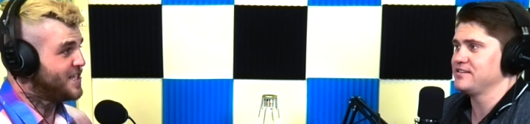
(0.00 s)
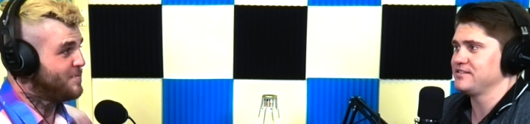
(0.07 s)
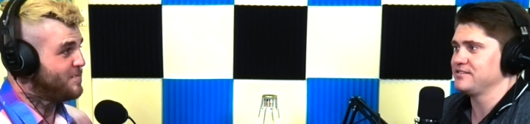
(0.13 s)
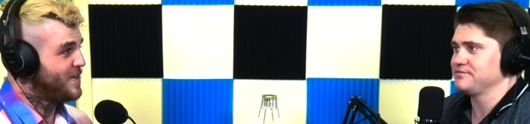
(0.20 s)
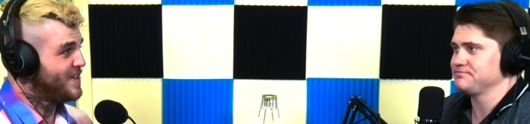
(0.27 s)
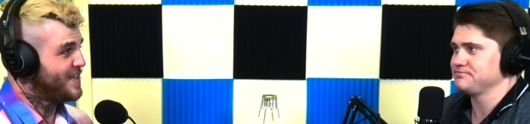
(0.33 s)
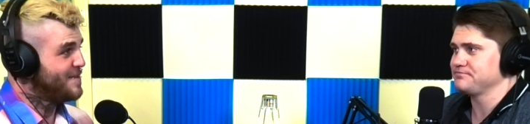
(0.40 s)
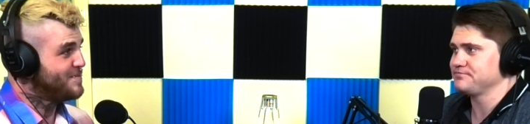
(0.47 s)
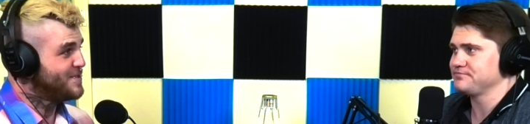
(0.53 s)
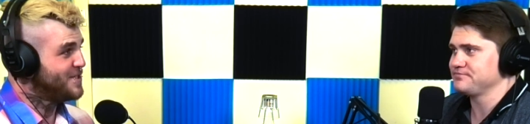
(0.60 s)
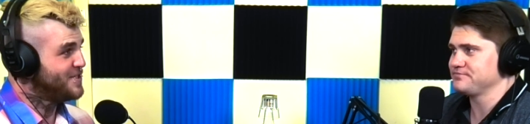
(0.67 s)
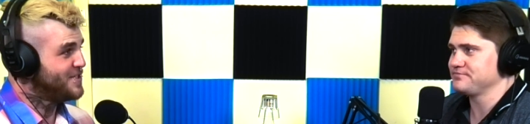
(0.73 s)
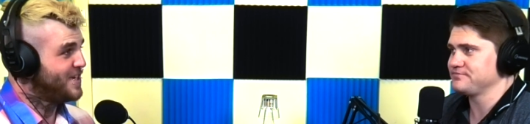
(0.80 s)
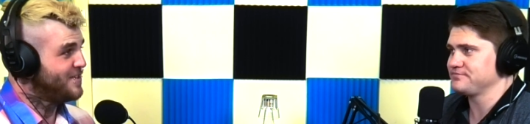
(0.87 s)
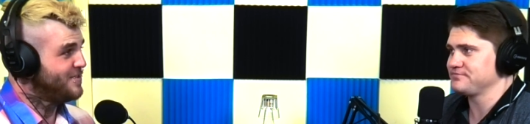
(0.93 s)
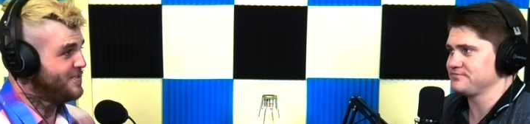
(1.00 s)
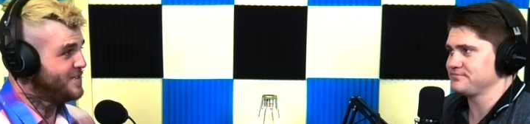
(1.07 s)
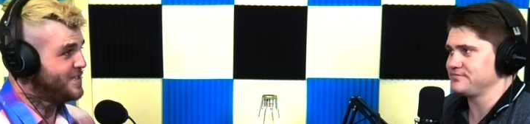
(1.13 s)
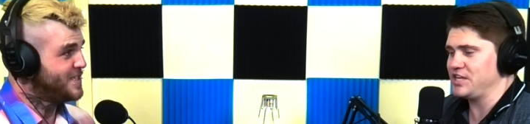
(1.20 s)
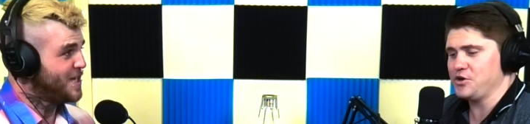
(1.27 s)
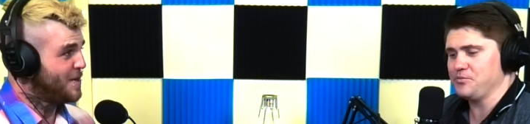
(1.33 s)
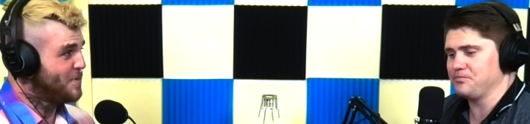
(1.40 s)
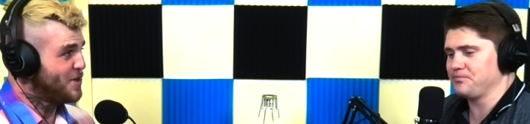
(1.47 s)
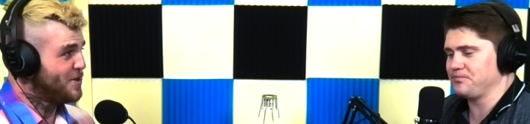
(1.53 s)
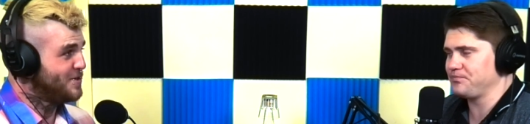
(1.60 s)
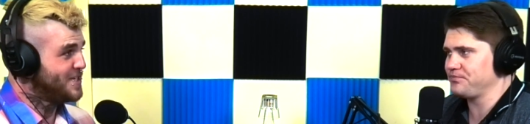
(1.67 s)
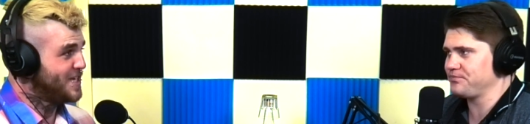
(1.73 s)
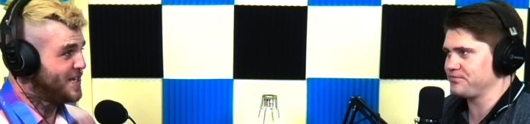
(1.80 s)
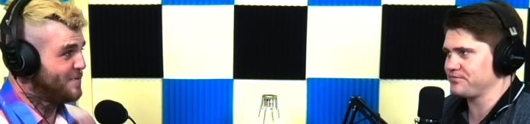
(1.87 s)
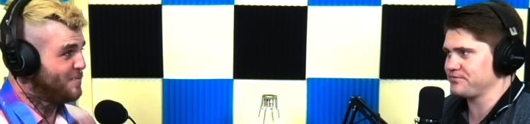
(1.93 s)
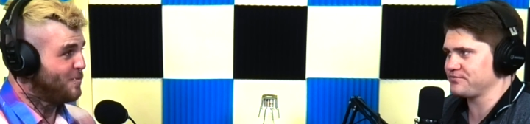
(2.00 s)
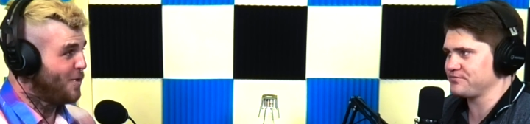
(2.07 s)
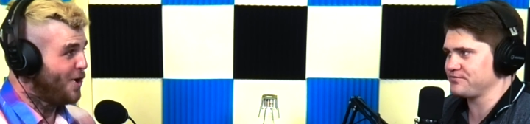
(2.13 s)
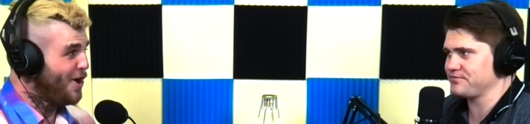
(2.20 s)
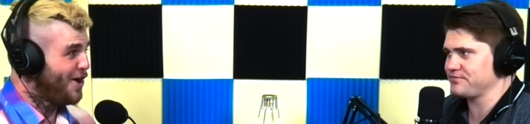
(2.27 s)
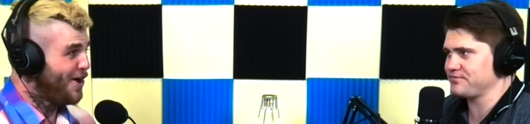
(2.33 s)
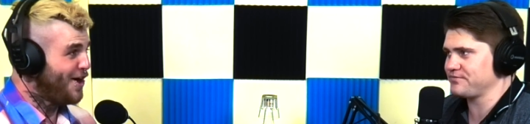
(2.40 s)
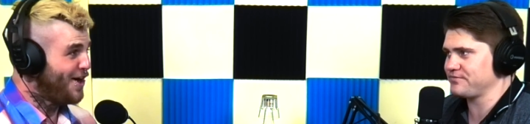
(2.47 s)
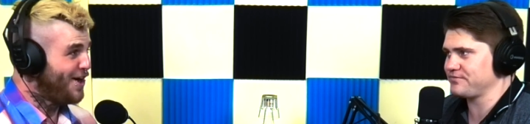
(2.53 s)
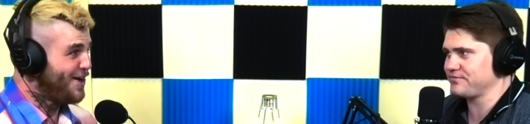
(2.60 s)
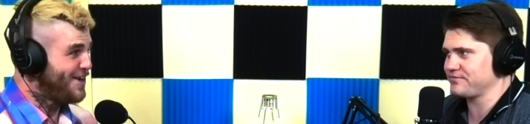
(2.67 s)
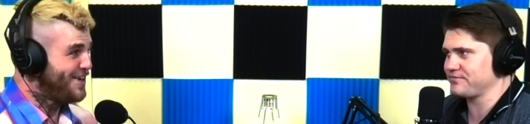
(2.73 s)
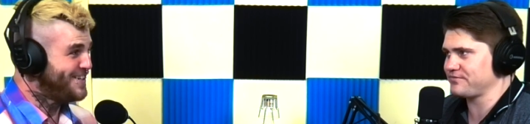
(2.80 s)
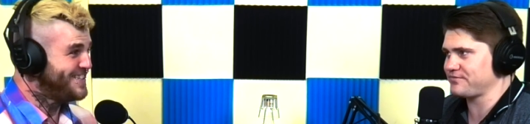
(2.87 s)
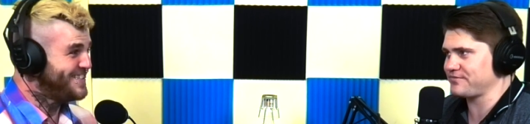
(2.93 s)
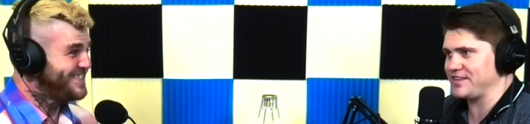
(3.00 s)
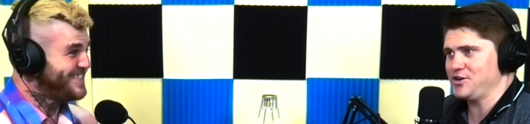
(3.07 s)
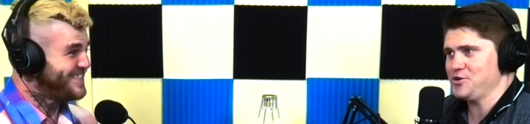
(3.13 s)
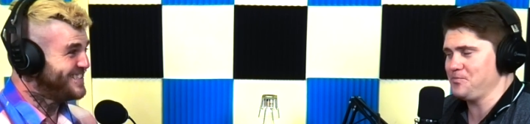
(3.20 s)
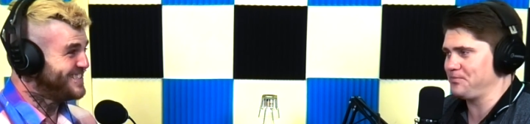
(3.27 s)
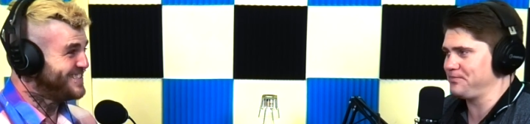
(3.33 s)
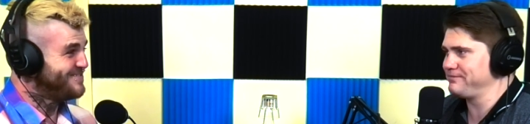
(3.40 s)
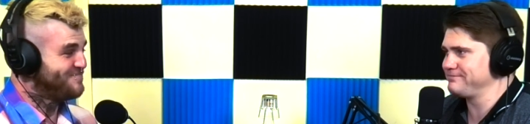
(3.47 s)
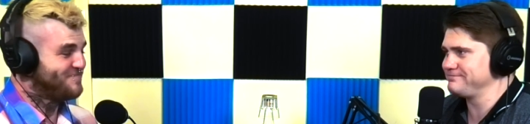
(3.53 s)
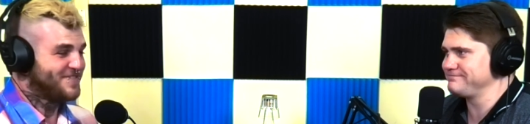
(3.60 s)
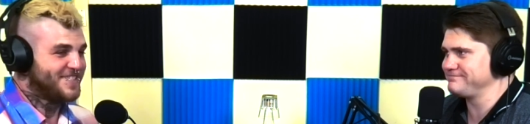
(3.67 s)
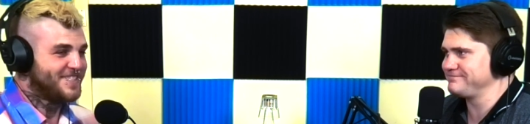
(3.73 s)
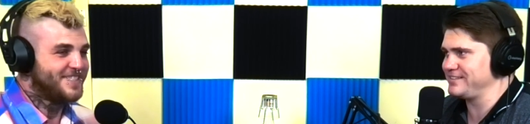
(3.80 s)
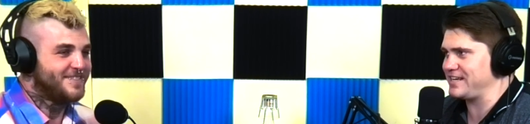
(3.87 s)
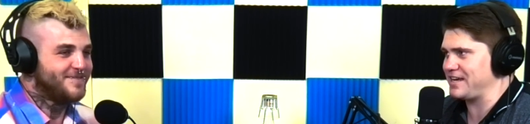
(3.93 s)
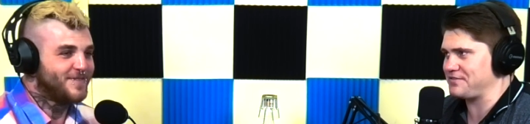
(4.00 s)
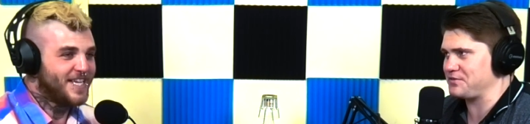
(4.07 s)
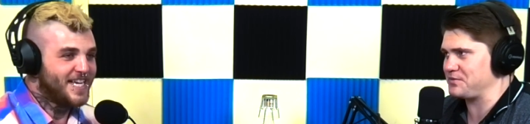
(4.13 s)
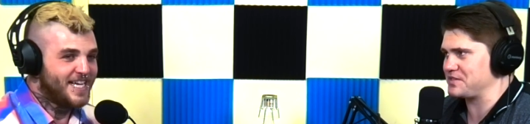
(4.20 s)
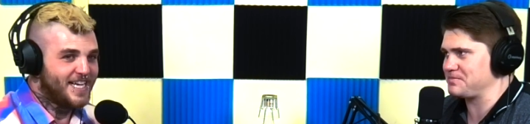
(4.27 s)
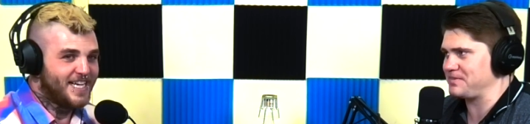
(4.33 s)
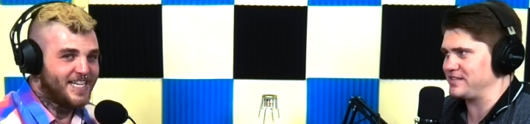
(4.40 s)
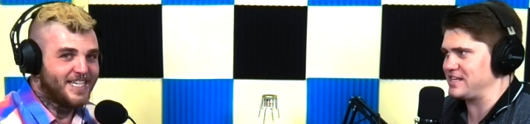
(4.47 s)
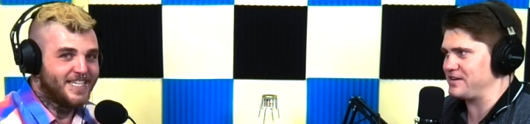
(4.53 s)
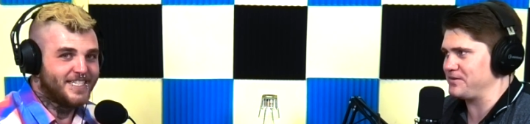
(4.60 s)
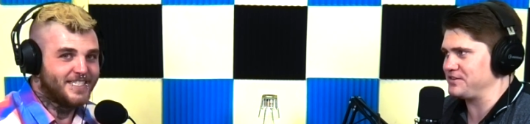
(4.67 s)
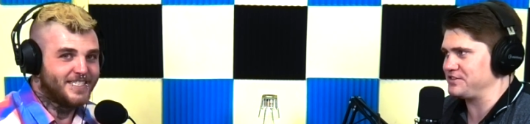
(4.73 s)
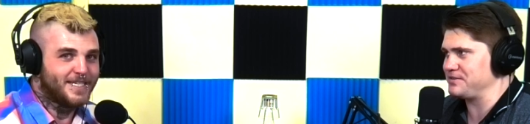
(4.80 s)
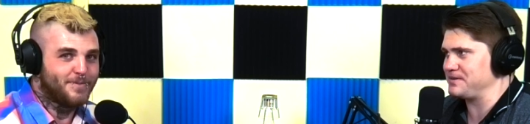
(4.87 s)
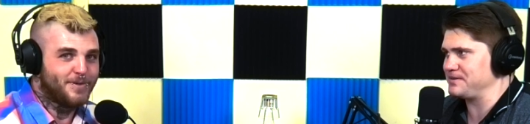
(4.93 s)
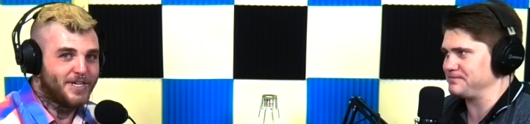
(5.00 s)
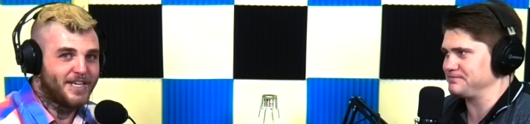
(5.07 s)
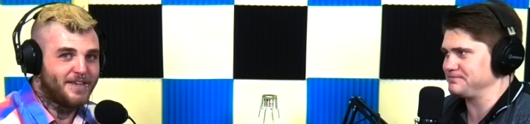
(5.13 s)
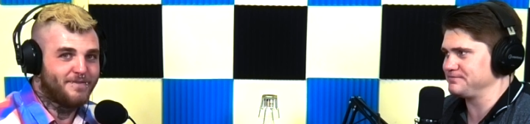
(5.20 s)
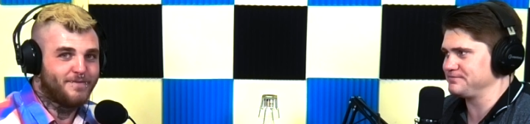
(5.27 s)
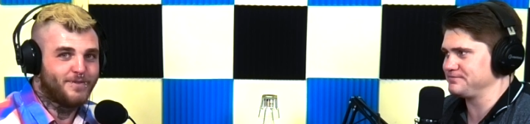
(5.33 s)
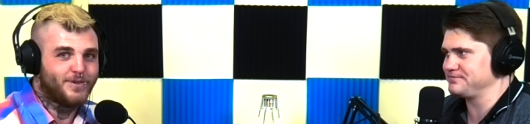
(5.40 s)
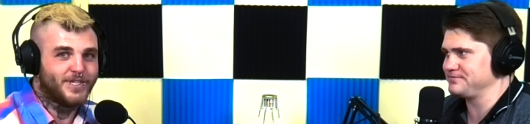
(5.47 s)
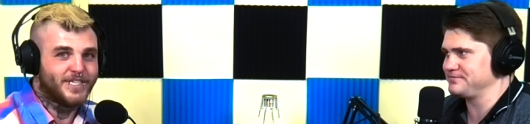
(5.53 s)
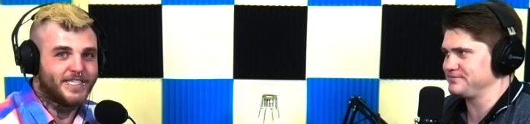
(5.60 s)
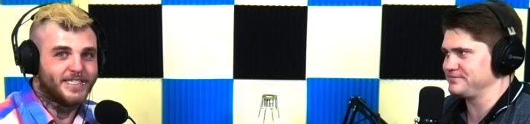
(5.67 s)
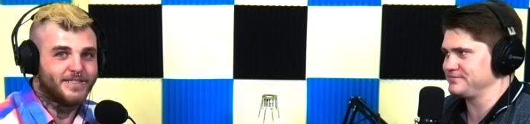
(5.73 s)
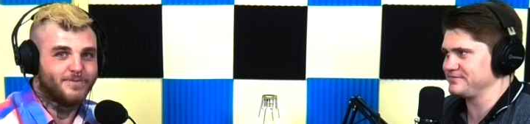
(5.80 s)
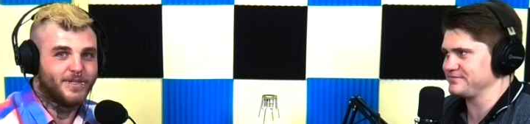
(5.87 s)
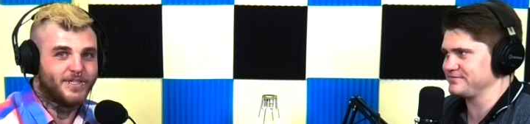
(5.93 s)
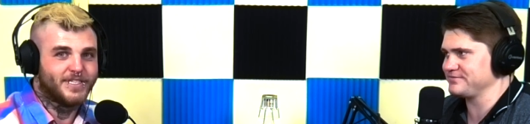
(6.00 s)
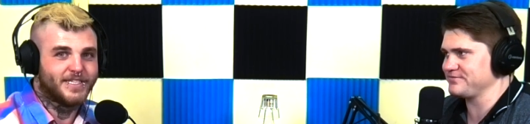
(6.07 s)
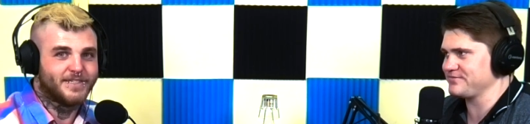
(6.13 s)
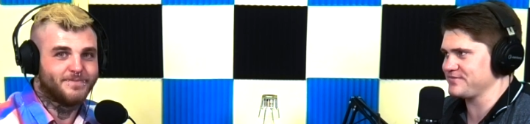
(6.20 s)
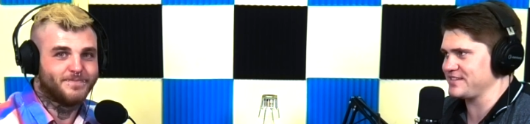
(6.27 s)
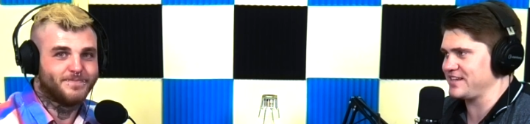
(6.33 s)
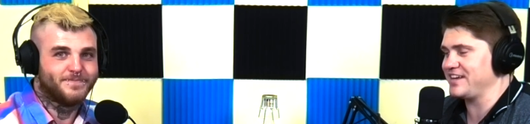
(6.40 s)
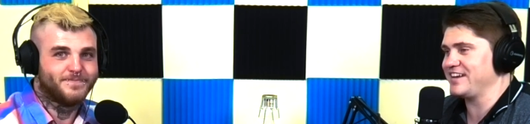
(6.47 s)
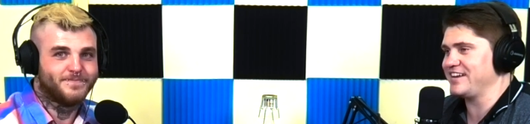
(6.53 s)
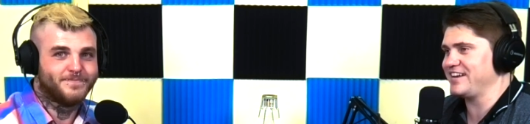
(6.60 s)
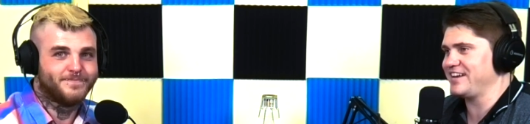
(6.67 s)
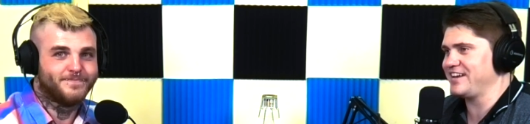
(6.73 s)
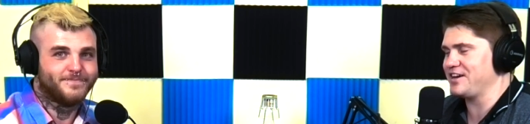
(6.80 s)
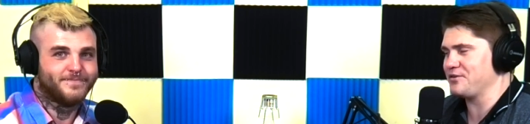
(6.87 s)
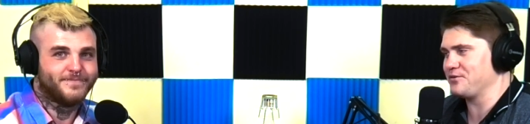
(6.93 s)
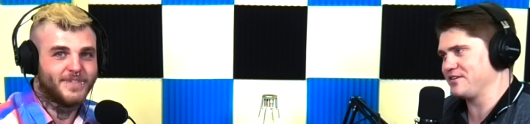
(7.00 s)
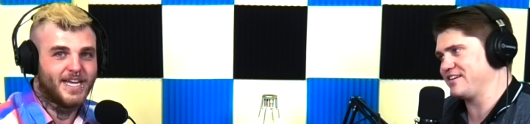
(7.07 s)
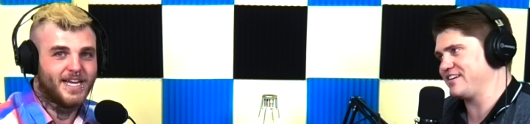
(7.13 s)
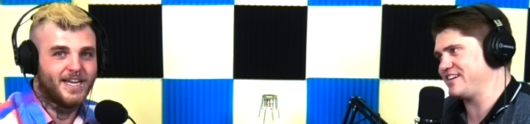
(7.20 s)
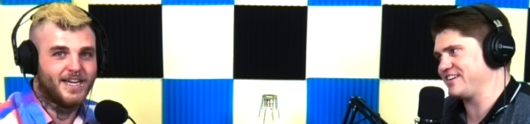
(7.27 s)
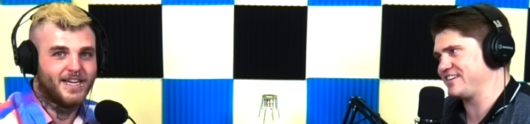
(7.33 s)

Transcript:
Speaker 1: that by the episode title? Nope. WD what? Nope.
Speaker 2: You have to explain that one too.
Speaker 1: WD forty. Well done. Oh, right.